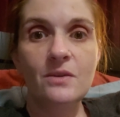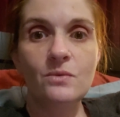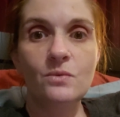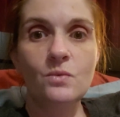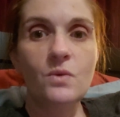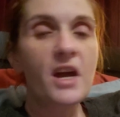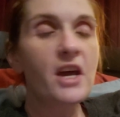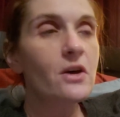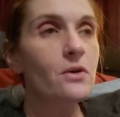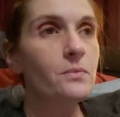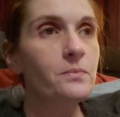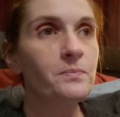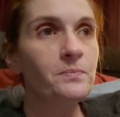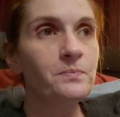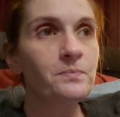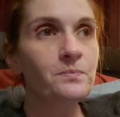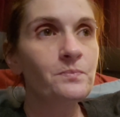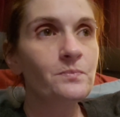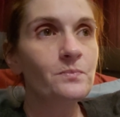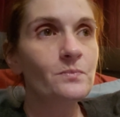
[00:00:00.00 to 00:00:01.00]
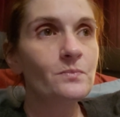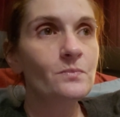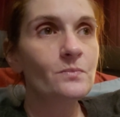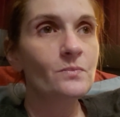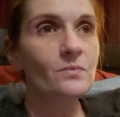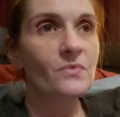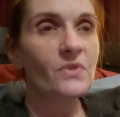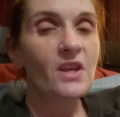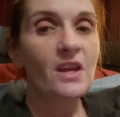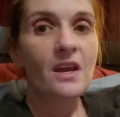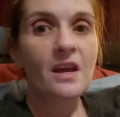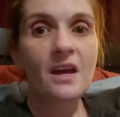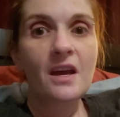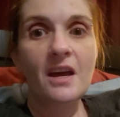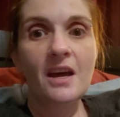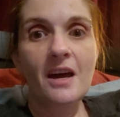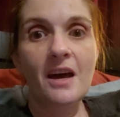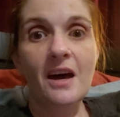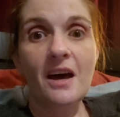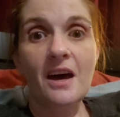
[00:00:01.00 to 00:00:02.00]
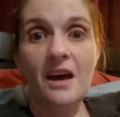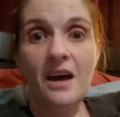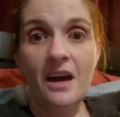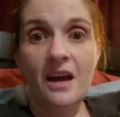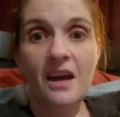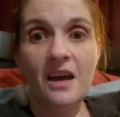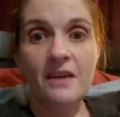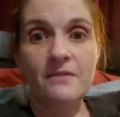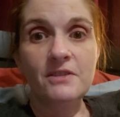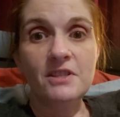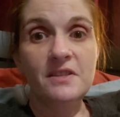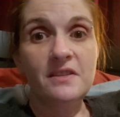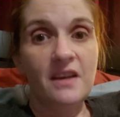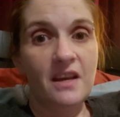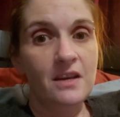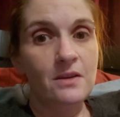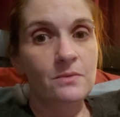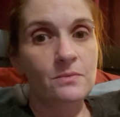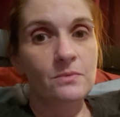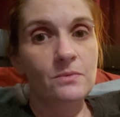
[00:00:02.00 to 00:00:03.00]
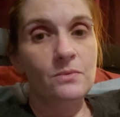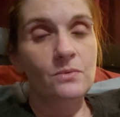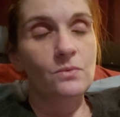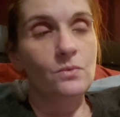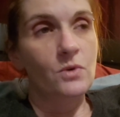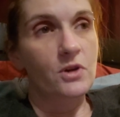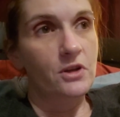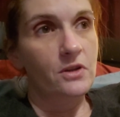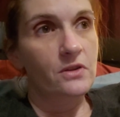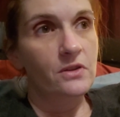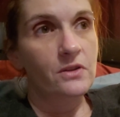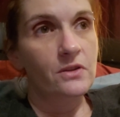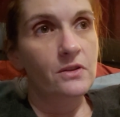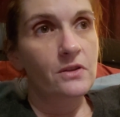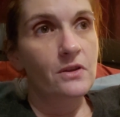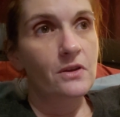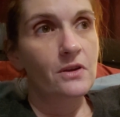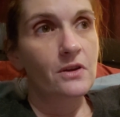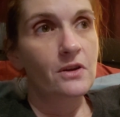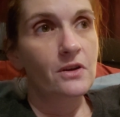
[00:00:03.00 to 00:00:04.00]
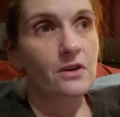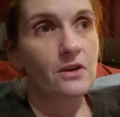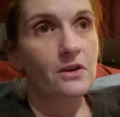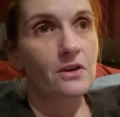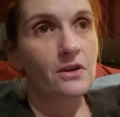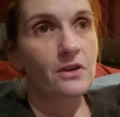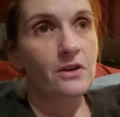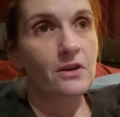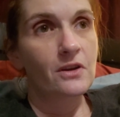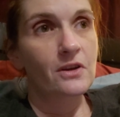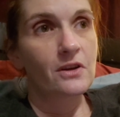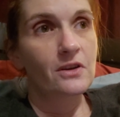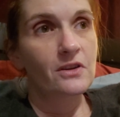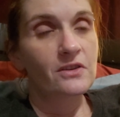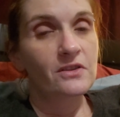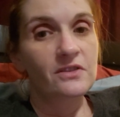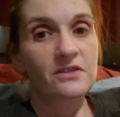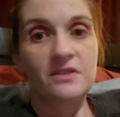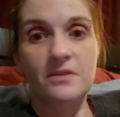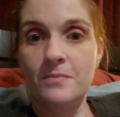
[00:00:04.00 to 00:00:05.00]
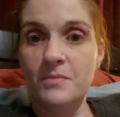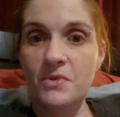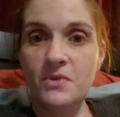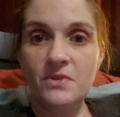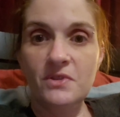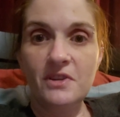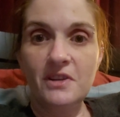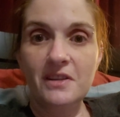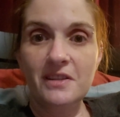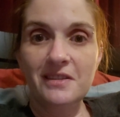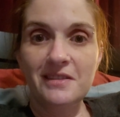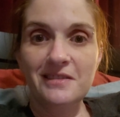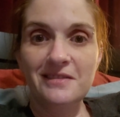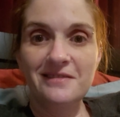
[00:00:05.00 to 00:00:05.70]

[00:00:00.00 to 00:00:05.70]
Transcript: Well, I have a date with some music.